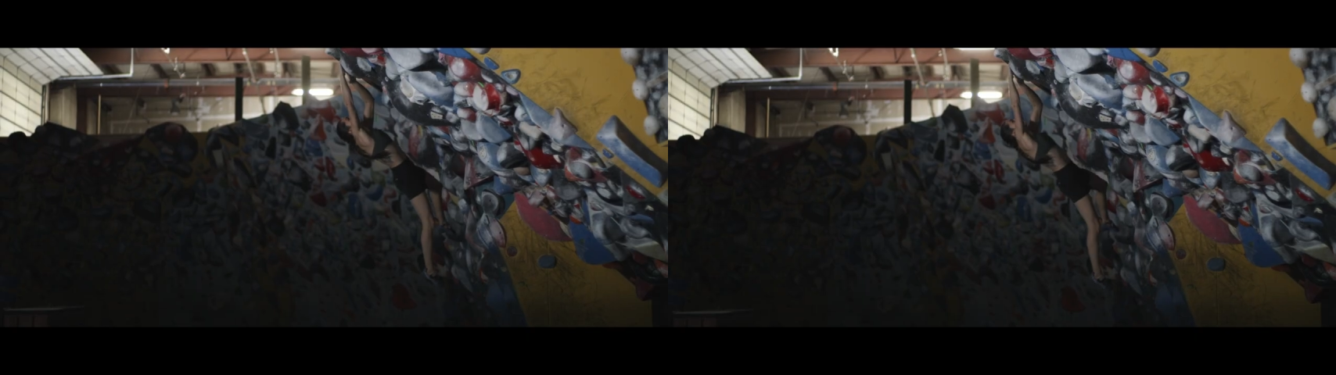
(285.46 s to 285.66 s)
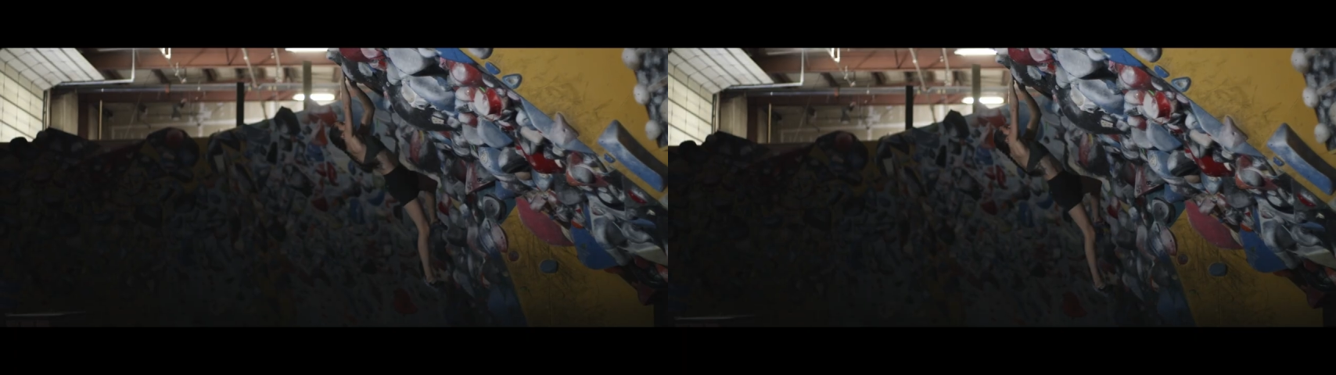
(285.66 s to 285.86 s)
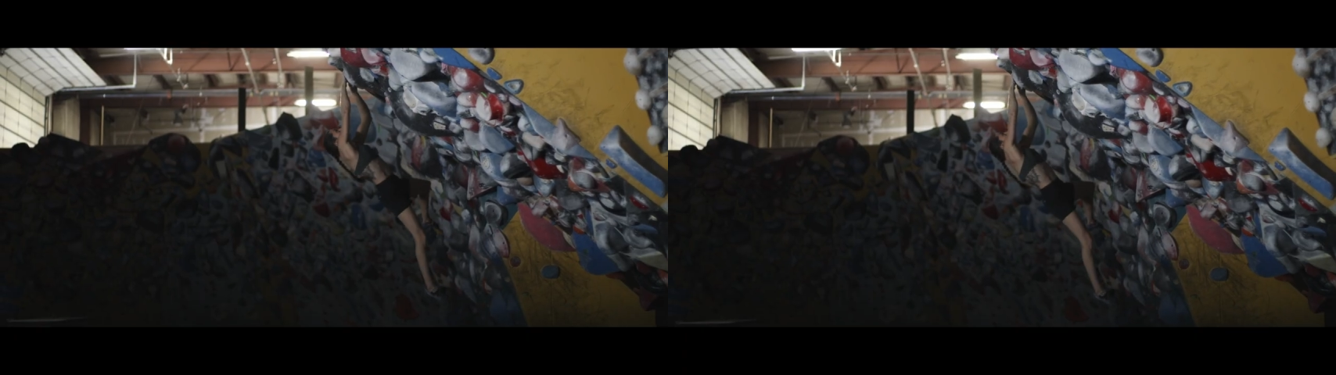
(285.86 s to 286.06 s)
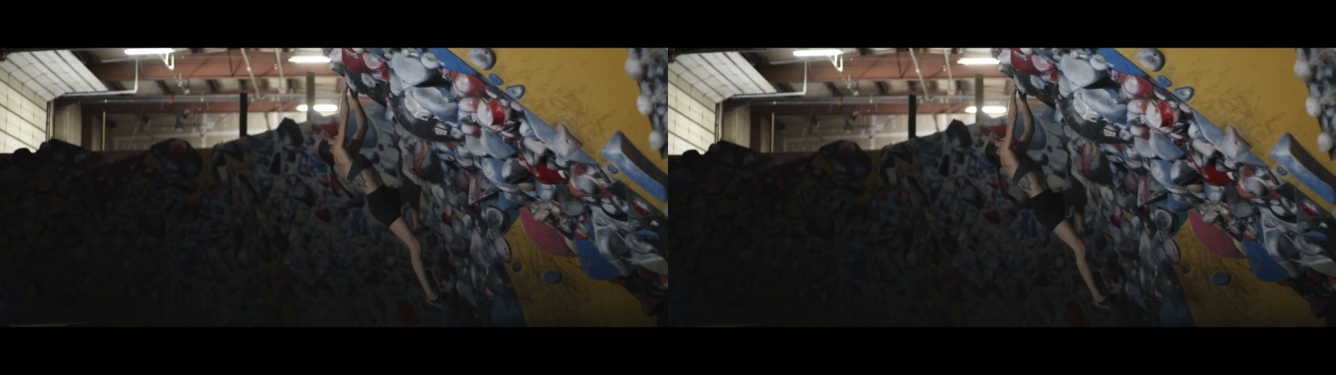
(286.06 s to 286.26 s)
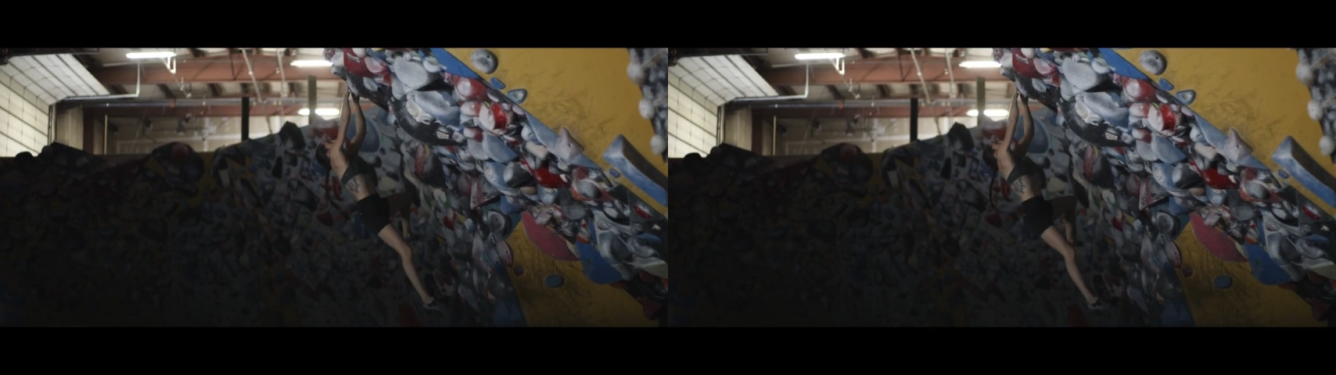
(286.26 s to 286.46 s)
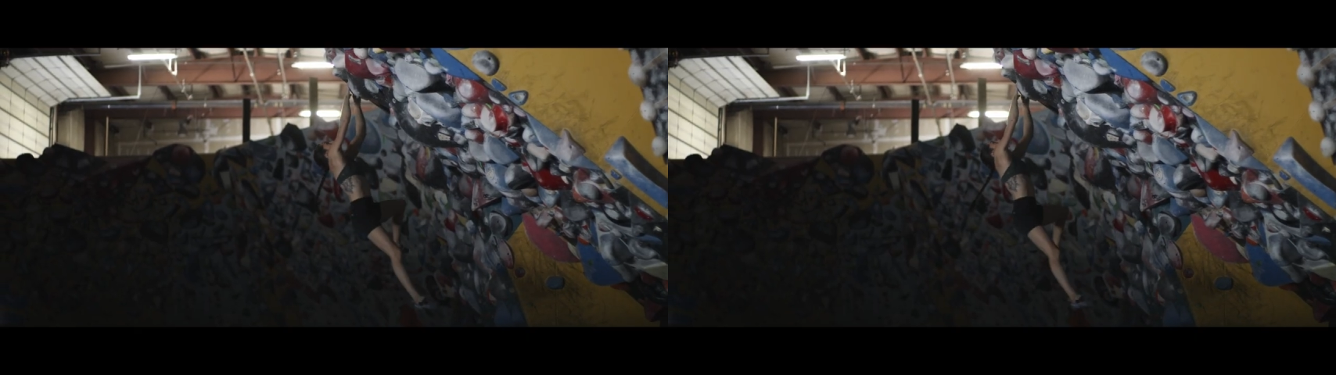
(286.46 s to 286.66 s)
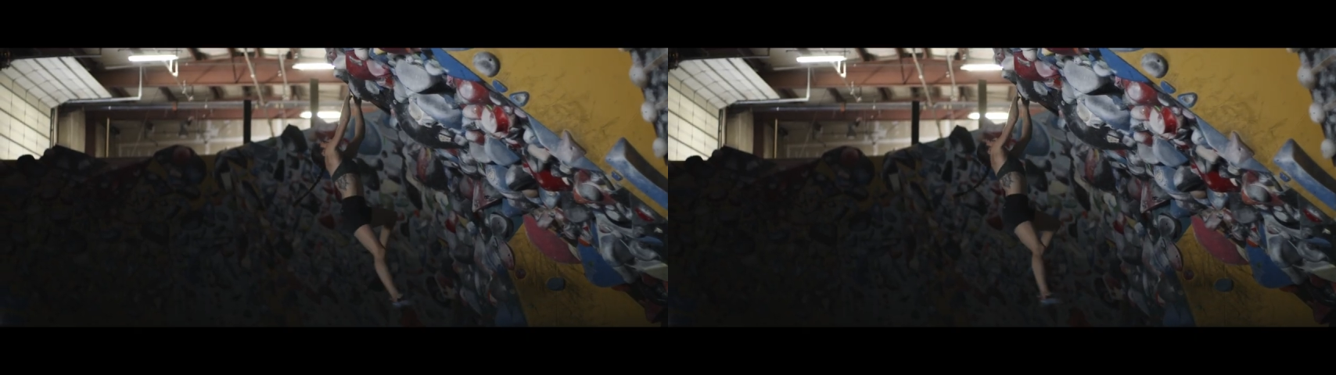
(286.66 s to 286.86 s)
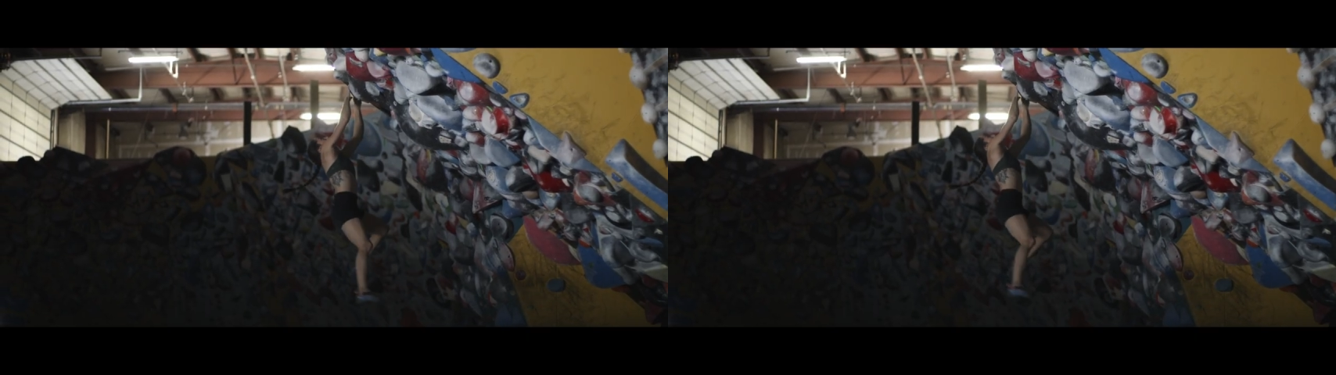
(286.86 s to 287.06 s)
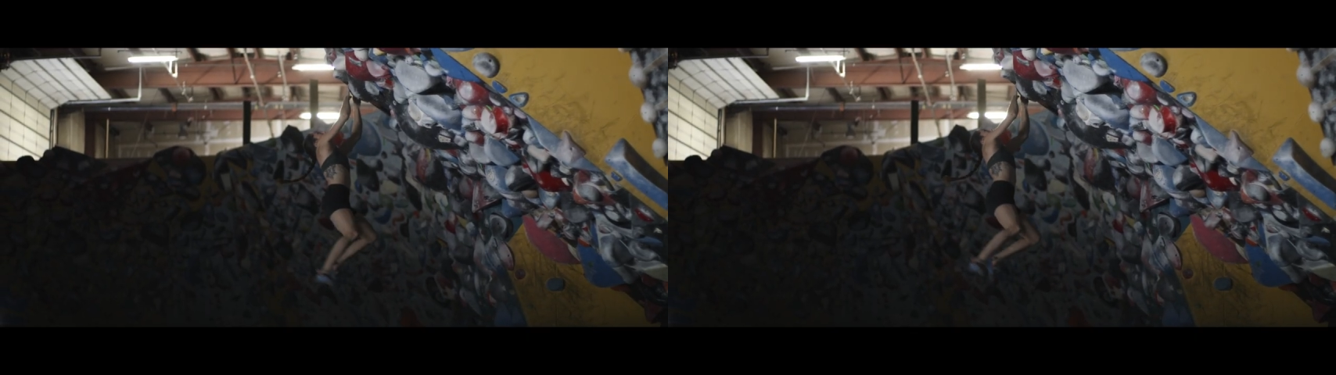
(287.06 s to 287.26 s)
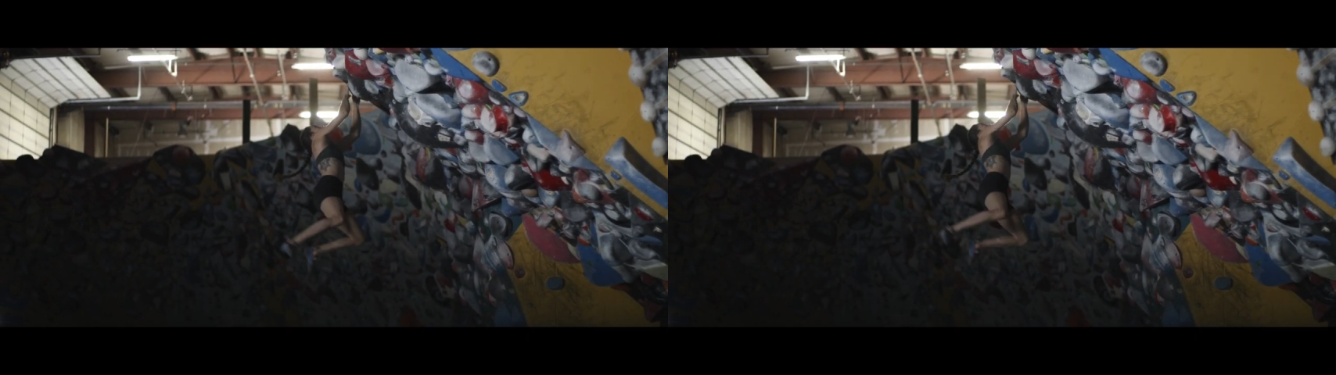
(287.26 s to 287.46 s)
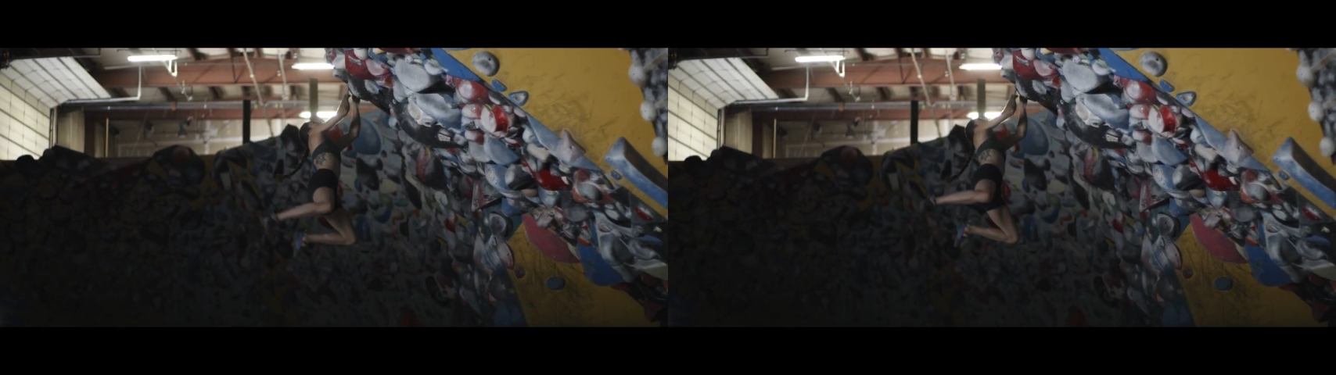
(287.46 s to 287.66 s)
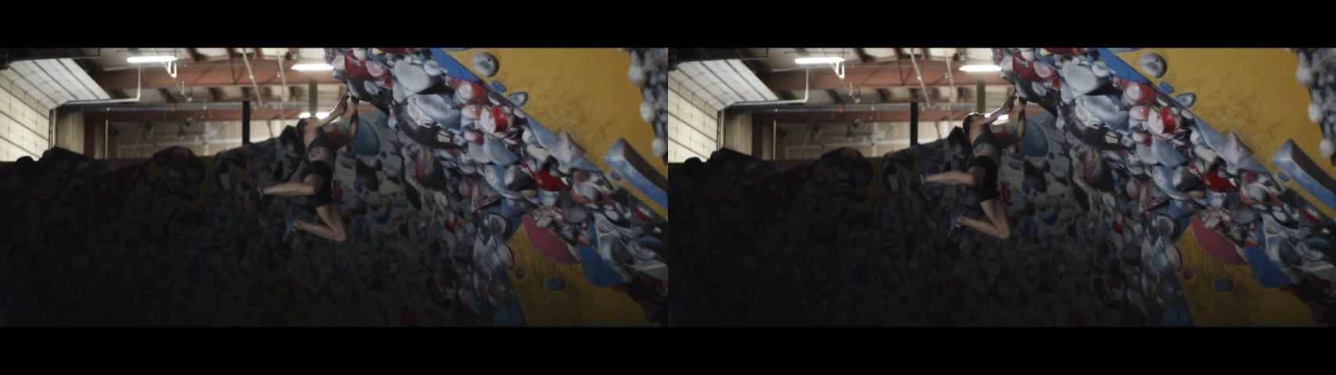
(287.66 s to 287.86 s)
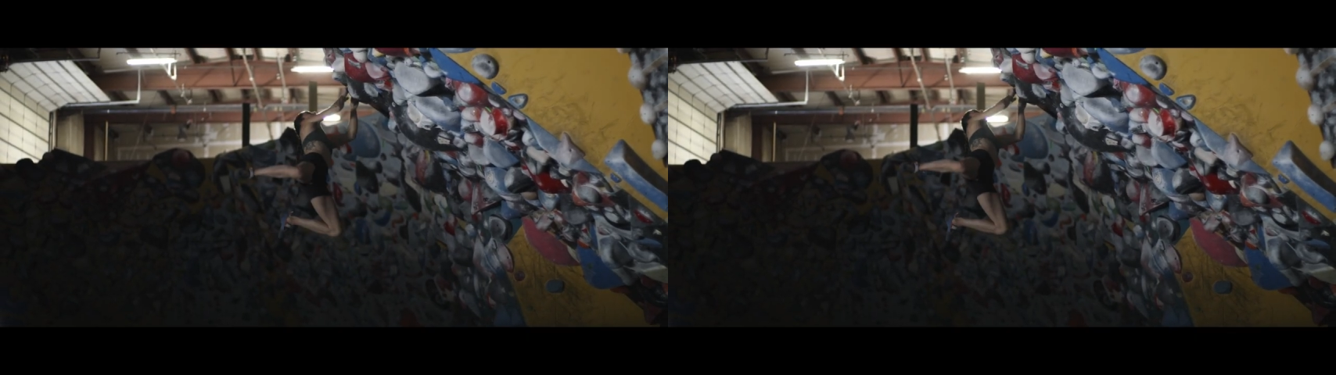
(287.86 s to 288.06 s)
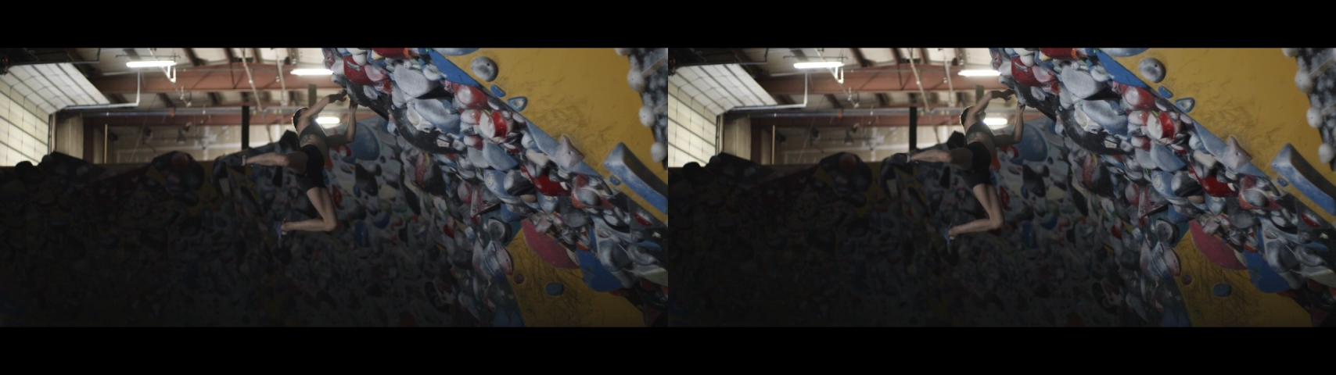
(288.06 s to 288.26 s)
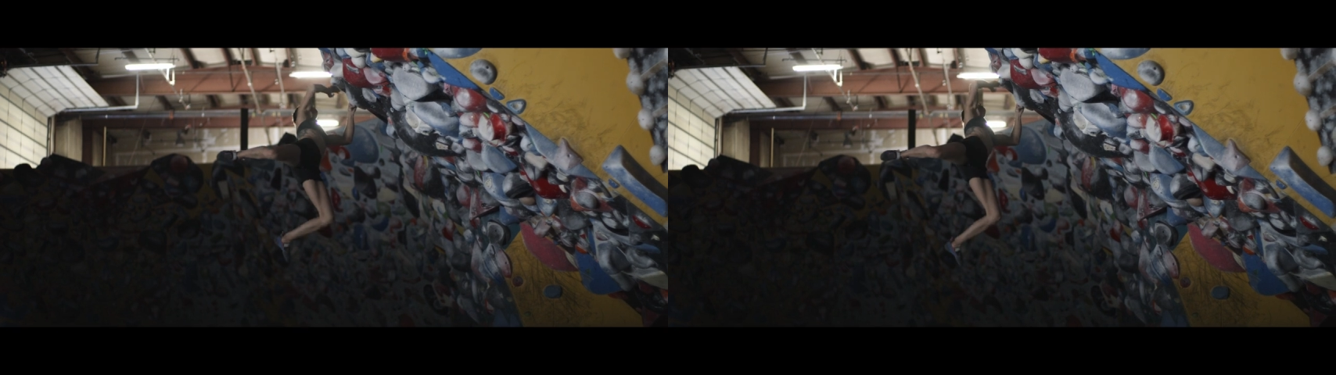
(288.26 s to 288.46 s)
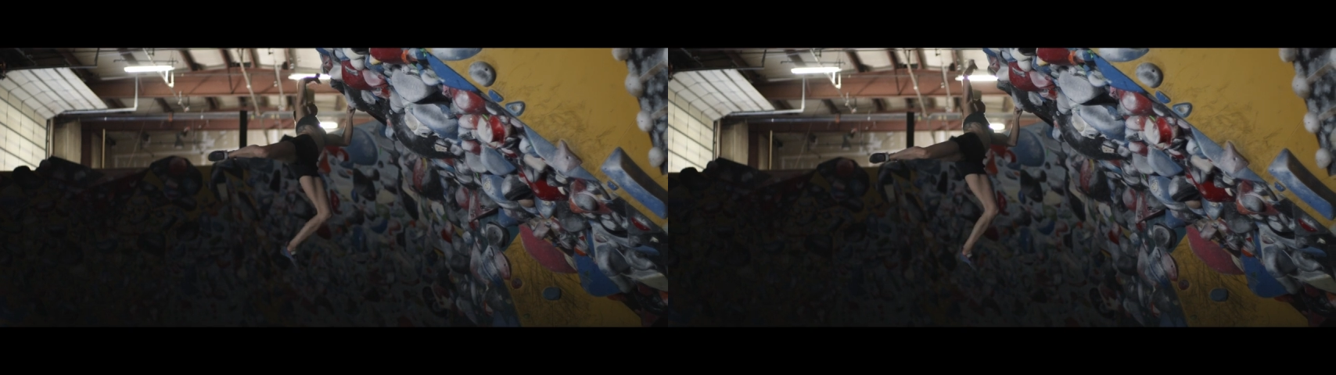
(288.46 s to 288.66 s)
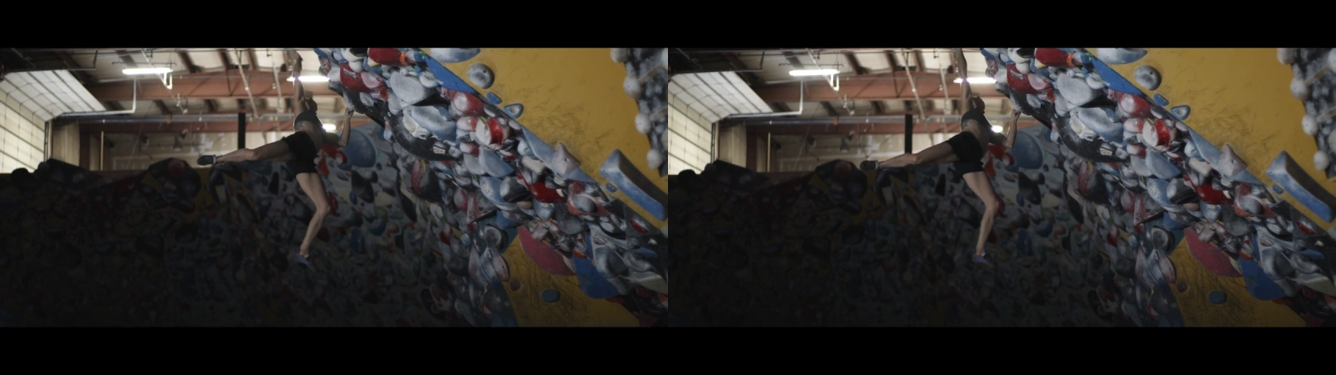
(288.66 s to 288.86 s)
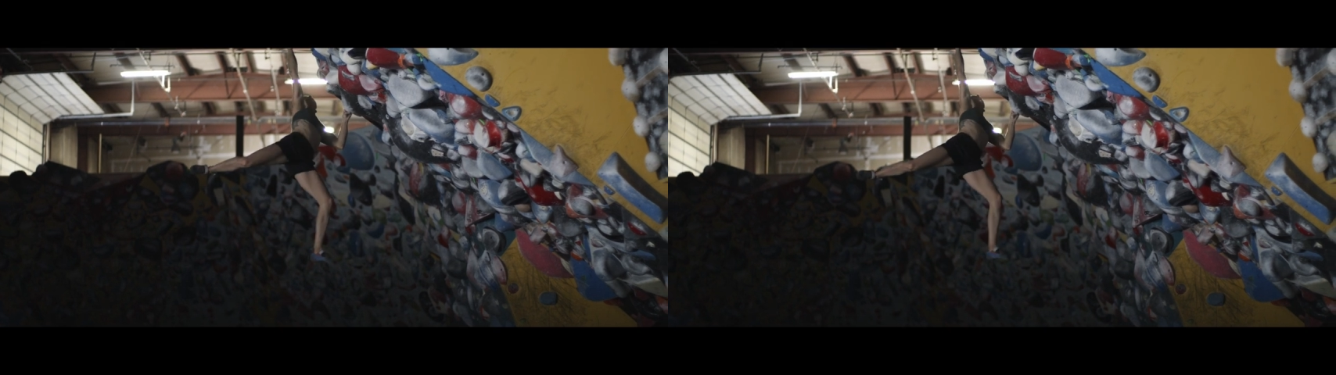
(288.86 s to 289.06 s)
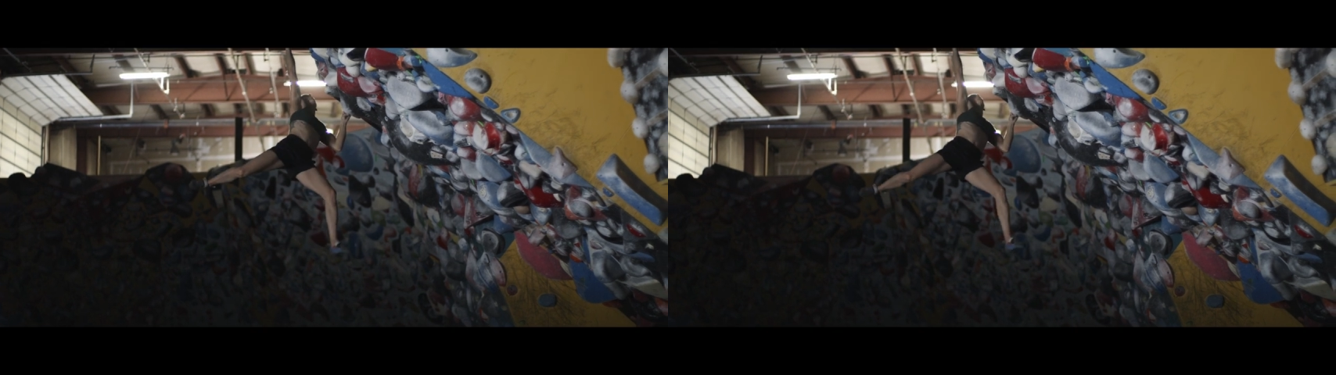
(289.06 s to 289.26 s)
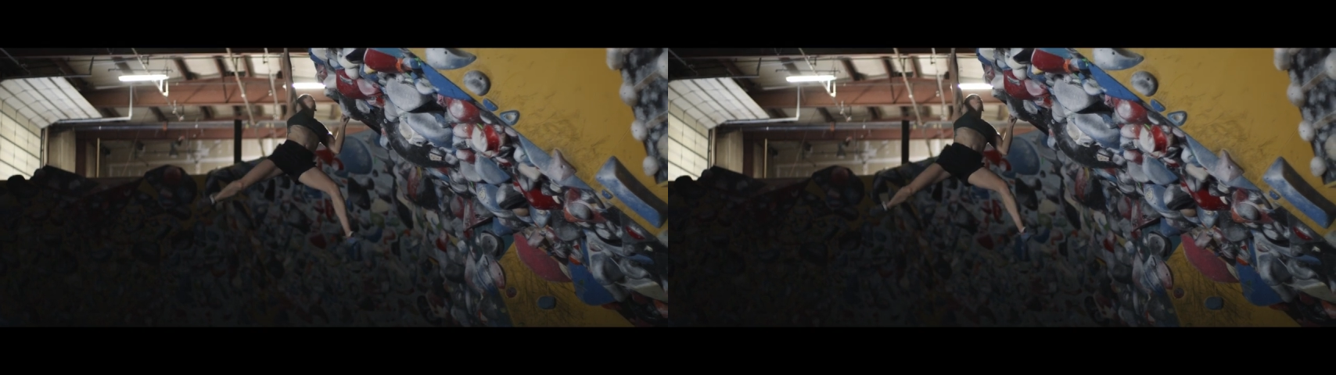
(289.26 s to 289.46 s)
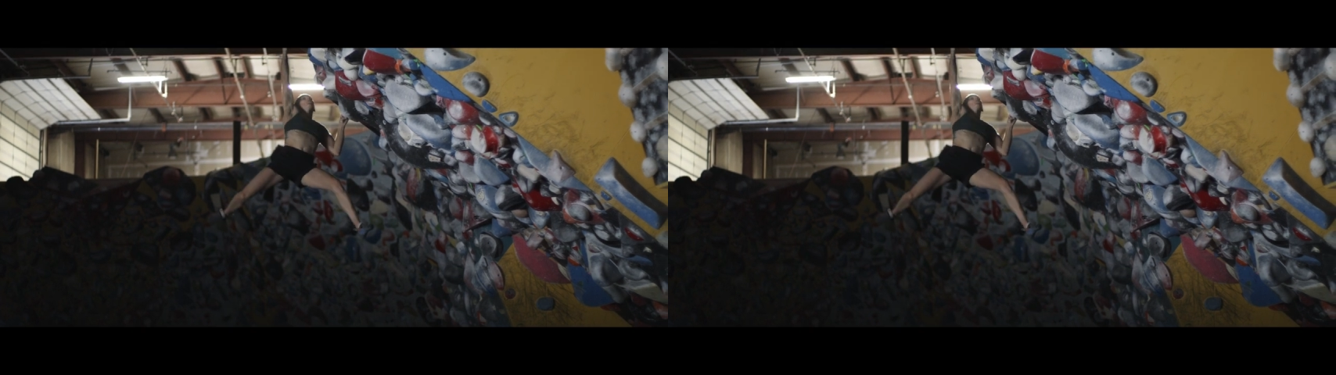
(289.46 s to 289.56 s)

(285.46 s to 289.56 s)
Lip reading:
Nobody's mouth can be seen.